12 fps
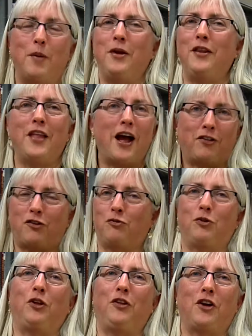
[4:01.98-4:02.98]
I mean, that's
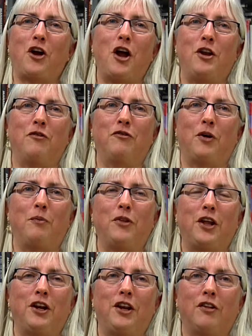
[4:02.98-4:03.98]
really the kind of film
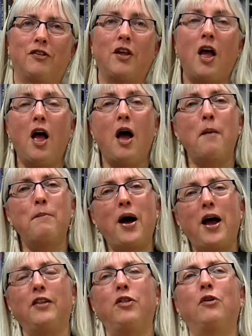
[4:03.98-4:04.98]
that it is.
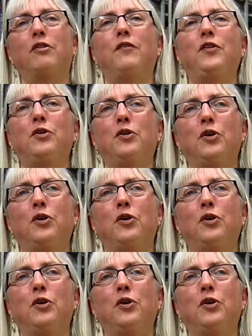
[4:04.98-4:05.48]
But those of you